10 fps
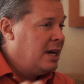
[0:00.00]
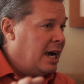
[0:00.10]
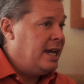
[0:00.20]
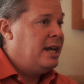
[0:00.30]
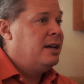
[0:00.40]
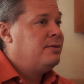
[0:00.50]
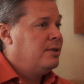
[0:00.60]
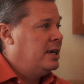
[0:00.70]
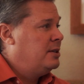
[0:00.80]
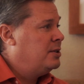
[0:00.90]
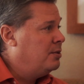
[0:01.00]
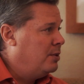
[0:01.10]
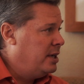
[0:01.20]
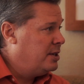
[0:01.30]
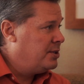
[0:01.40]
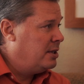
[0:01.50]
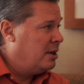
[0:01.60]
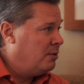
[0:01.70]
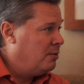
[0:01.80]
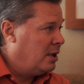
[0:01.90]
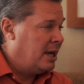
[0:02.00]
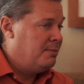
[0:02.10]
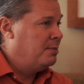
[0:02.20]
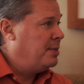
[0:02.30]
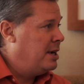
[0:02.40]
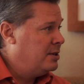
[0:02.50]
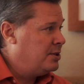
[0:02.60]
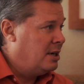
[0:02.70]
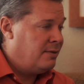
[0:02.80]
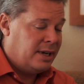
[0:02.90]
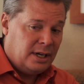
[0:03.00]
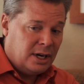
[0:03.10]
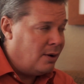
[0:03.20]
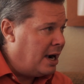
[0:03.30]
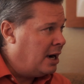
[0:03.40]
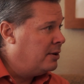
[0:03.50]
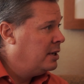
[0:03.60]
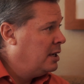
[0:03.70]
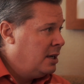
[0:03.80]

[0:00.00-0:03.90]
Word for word: I hid for like 2 weeks, you know, while I prepared stuff. I didn't go out.